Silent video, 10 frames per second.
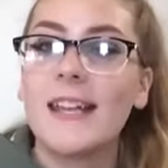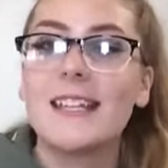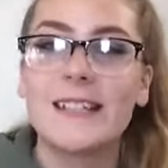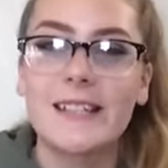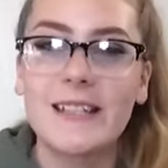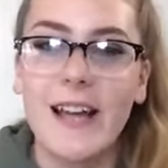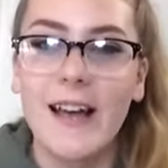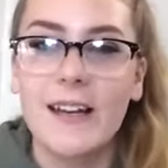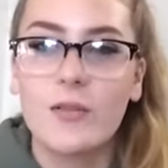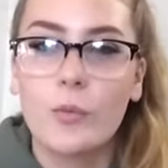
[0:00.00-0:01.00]
This is
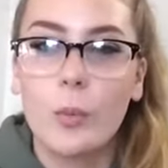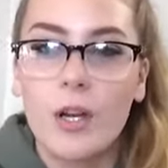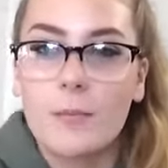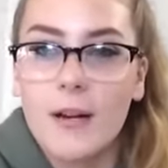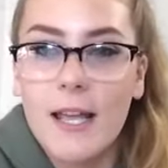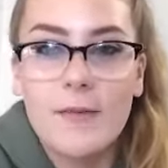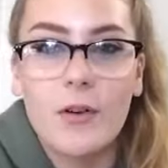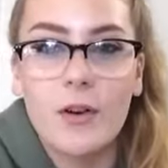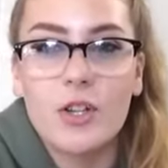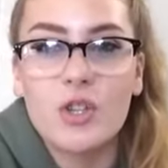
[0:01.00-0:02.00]
kind of weird, but I have
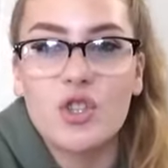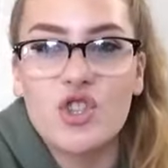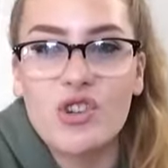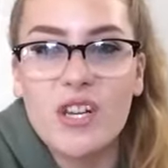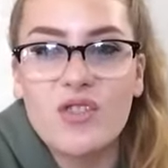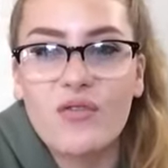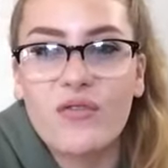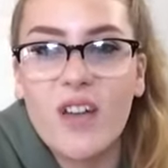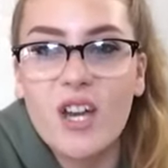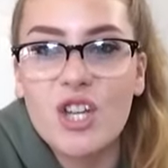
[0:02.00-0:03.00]
a strange
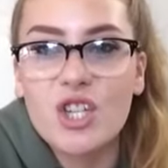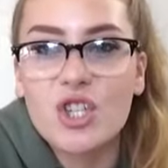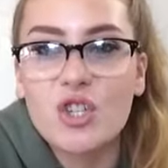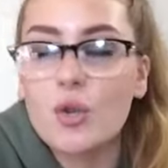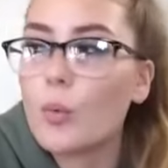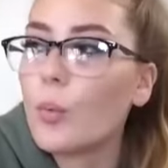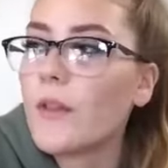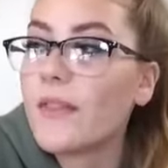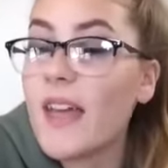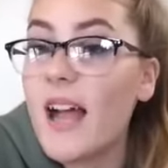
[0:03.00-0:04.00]
fetish
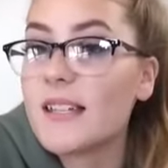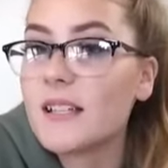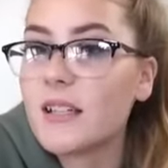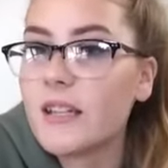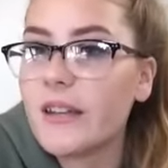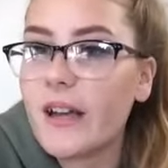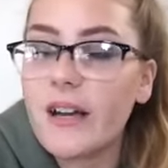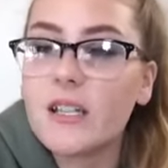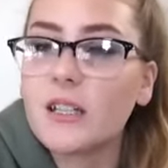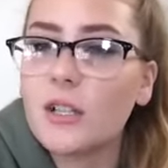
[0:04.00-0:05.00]
with gasoline. Like, I
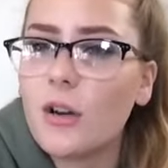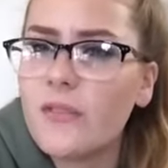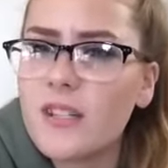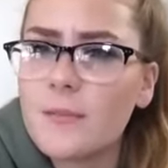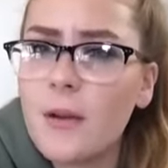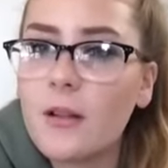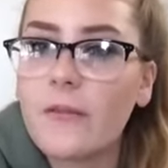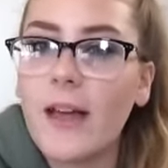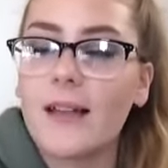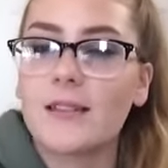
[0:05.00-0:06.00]
just love the smell
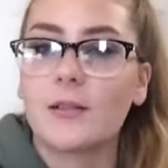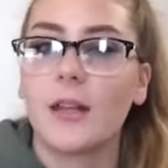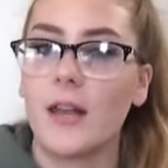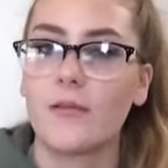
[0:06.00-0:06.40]
of gasoline.